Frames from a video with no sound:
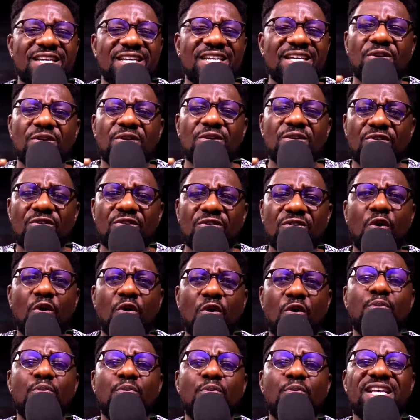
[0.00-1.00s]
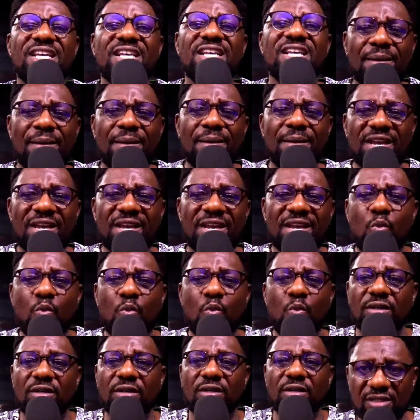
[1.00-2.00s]
components that make wealth
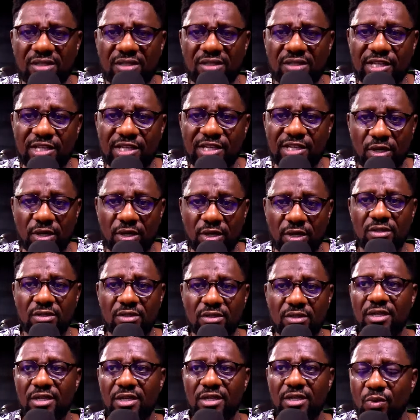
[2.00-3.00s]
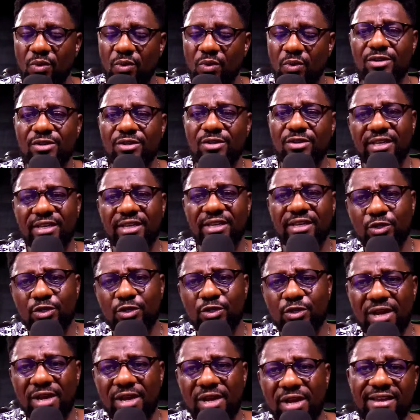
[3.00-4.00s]
as well. Why do you think we do
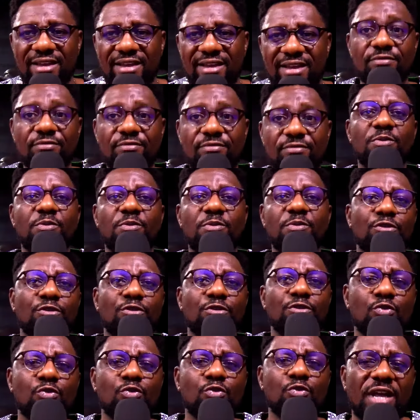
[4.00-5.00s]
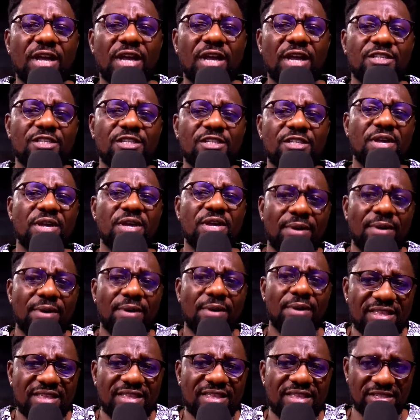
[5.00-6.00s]
live? It's because we can speak about
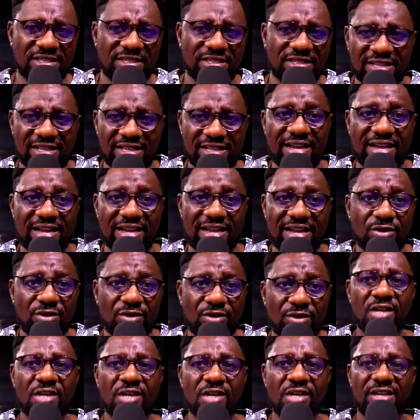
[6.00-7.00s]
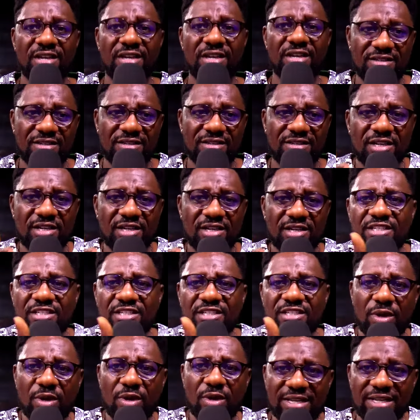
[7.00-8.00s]
things that are not, they click this website
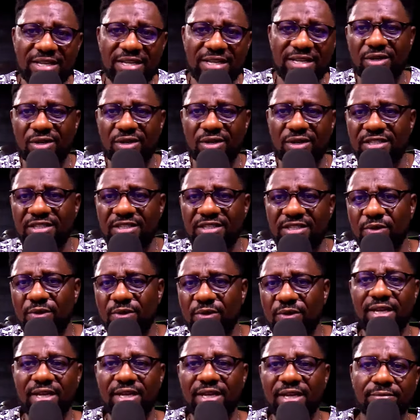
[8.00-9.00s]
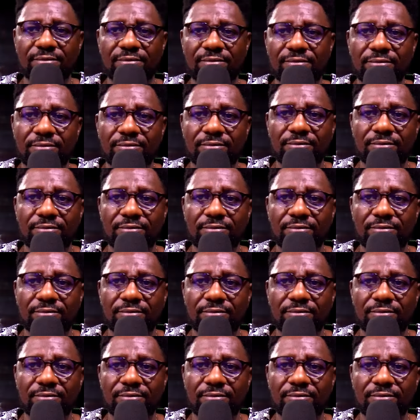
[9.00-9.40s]
or click this website. Okay?